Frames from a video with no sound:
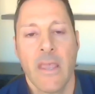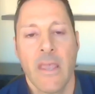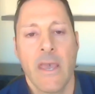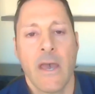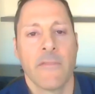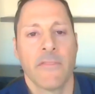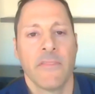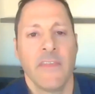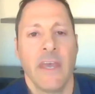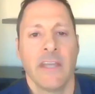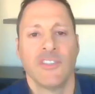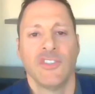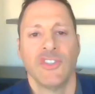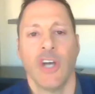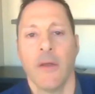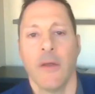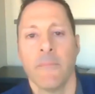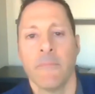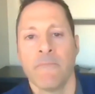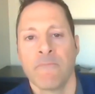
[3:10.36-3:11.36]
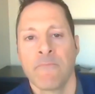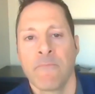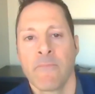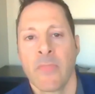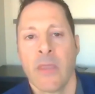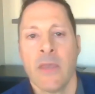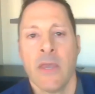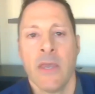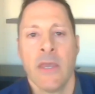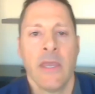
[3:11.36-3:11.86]
Yeah, thanks, Sean.
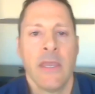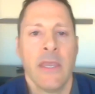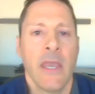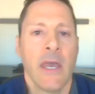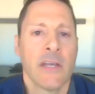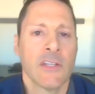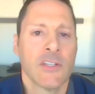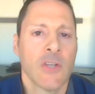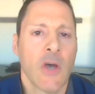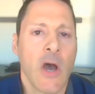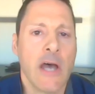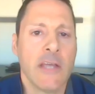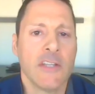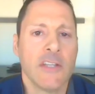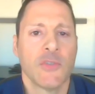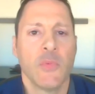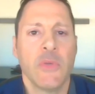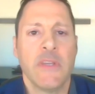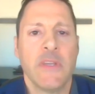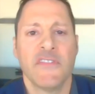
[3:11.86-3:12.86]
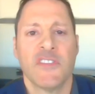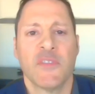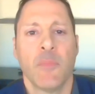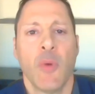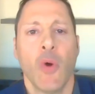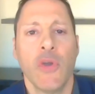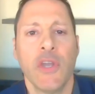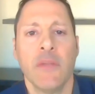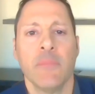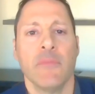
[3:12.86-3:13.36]
Yeah, so as we've
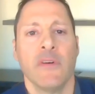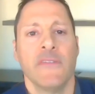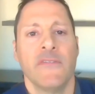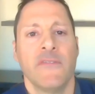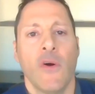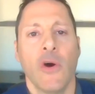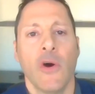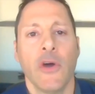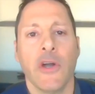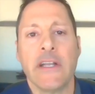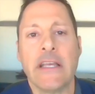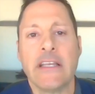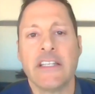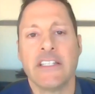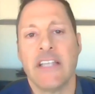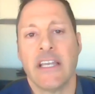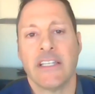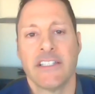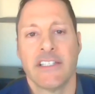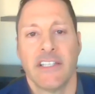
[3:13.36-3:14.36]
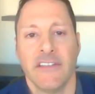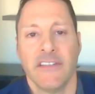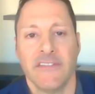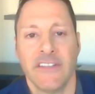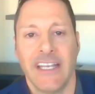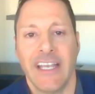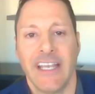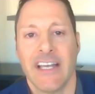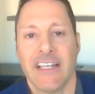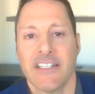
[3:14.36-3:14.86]
spoken before, and as
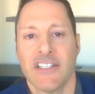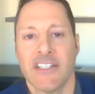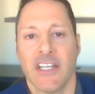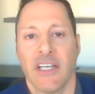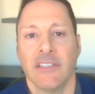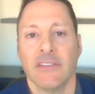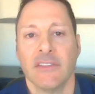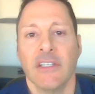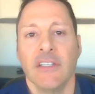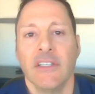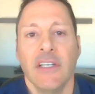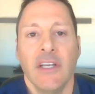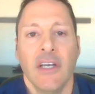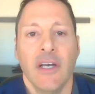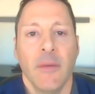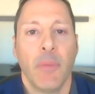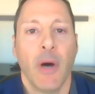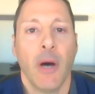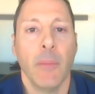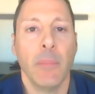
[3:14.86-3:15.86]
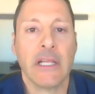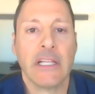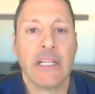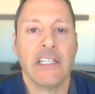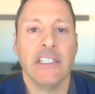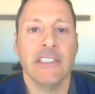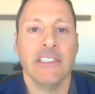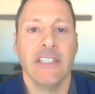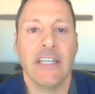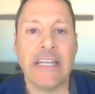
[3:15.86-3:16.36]
Nextivity has uh,
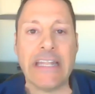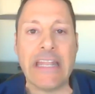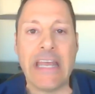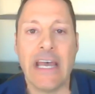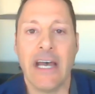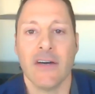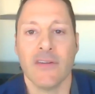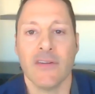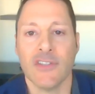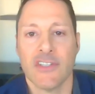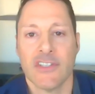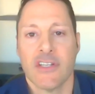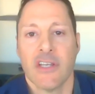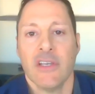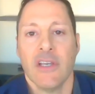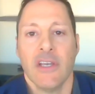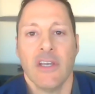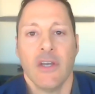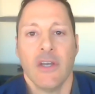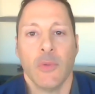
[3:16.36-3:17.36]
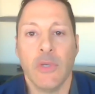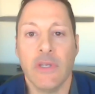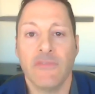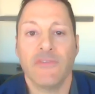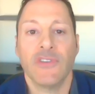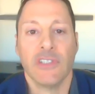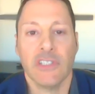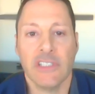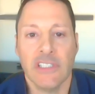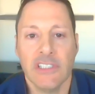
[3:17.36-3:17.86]
publicly announced, we've
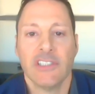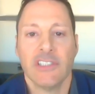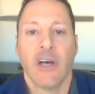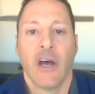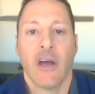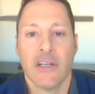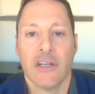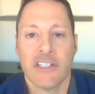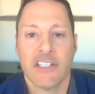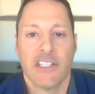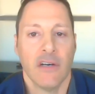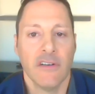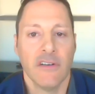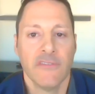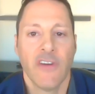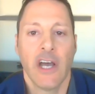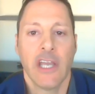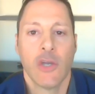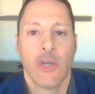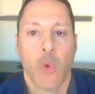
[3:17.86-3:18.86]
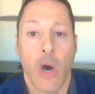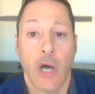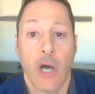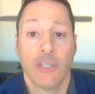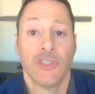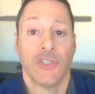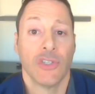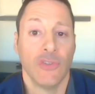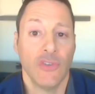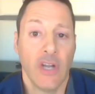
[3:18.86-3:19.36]
released our Cel-Fi
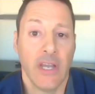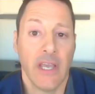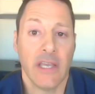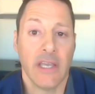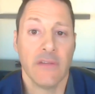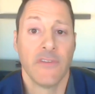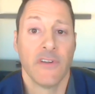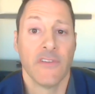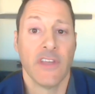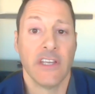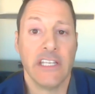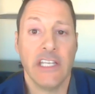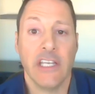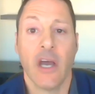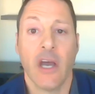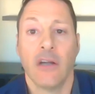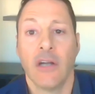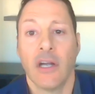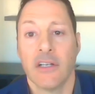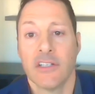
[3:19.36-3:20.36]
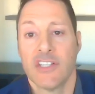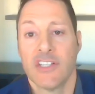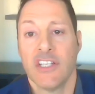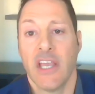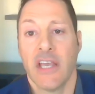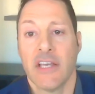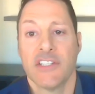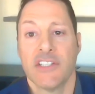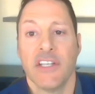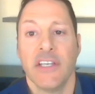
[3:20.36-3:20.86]
Quatra Red for the
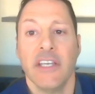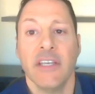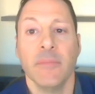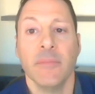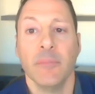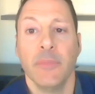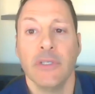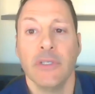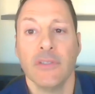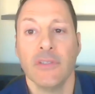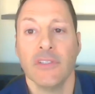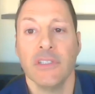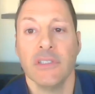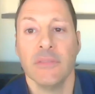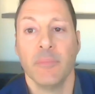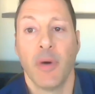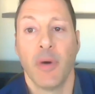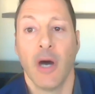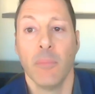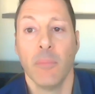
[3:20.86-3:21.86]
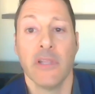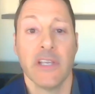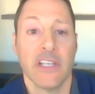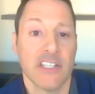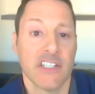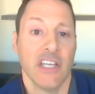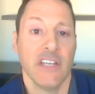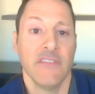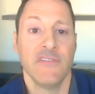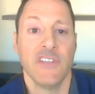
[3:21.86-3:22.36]
ERRCS in-building public
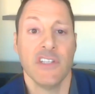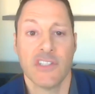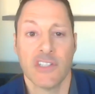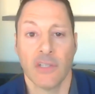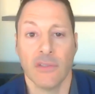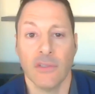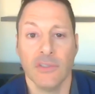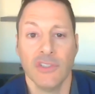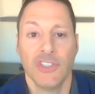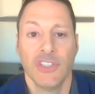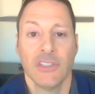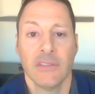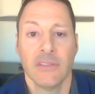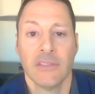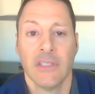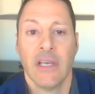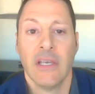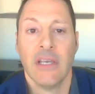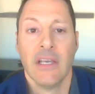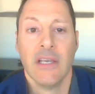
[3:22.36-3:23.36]
safety solution.